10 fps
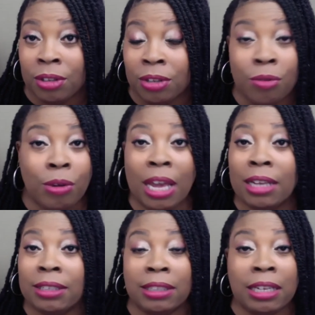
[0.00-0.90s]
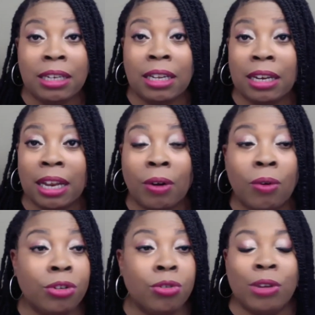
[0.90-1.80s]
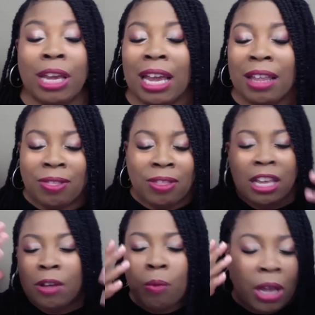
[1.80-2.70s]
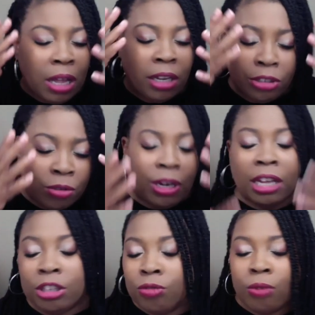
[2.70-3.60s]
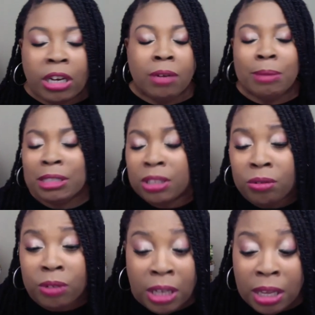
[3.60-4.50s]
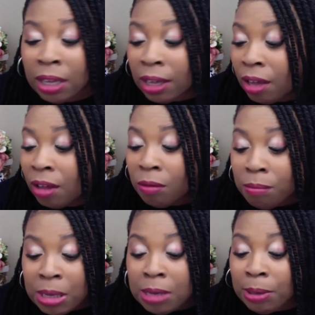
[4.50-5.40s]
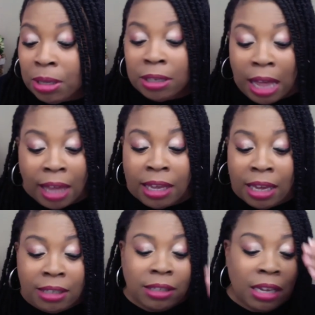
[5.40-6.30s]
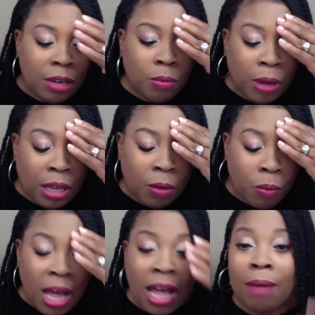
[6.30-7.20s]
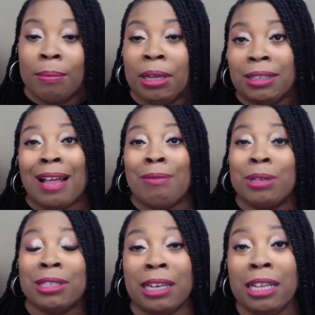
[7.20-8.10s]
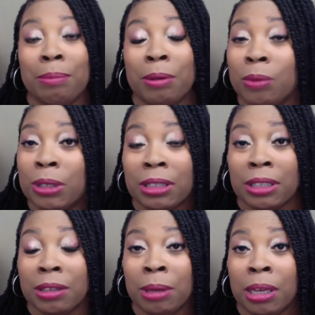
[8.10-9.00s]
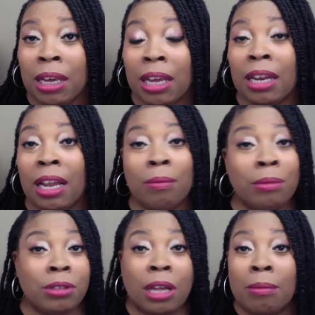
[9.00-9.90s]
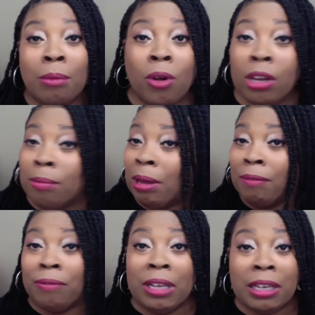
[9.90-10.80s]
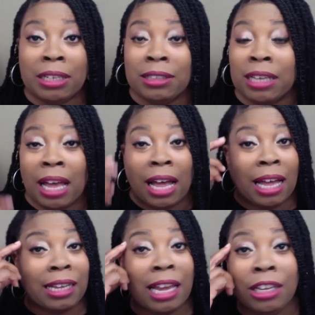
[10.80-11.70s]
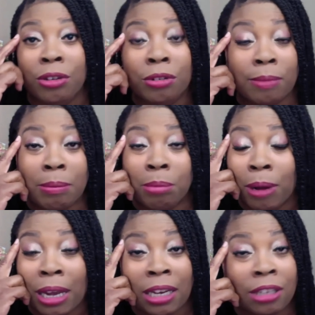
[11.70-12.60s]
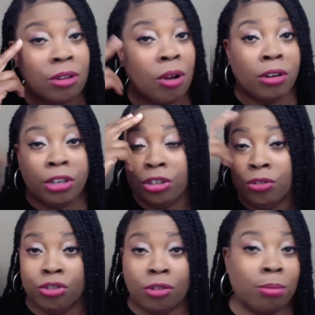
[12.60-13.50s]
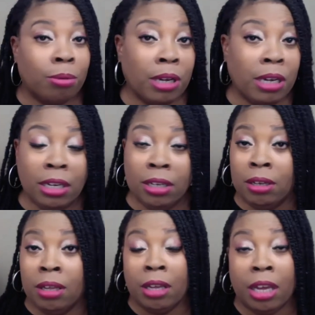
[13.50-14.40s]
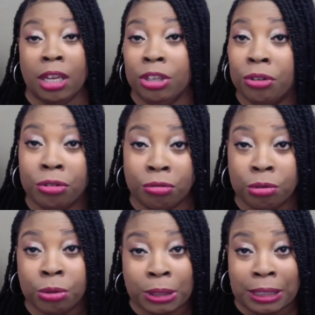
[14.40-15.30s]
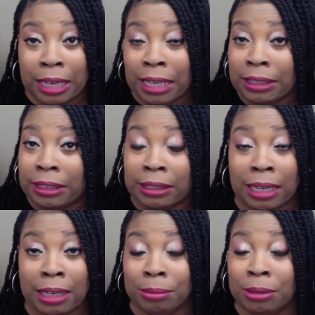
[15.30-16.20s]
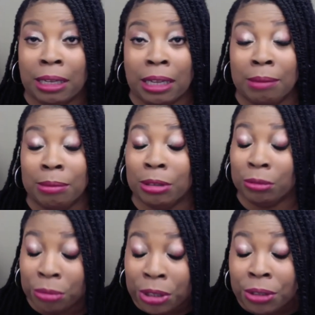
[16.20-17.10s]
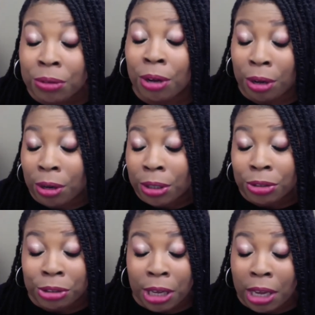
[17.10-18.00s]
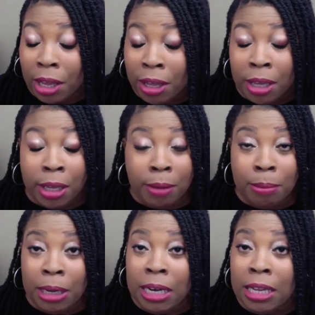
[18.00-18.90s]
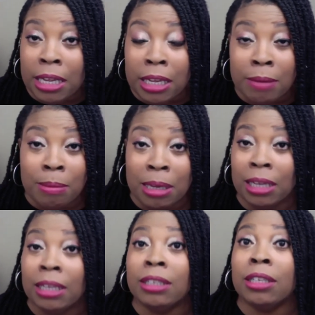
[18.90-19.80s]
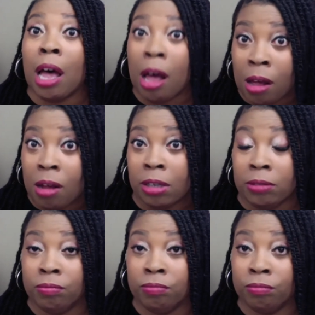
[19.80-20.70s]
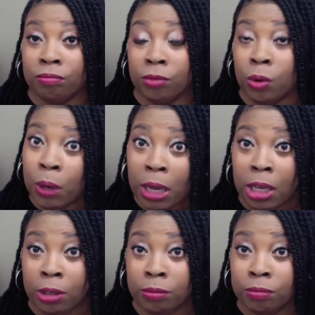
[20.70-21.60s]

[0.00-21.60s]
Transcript: You can't see none of that, or you can't think well. And so now you running, Miss Toni, help me because I can't think well. Why? Because I was sleeping with them and I was, I'm all in my feelings. I can't use my brain. It's hard to use your brain and your groin at the same time. It's real hard, yeah. Believe me, it's hard. Okay.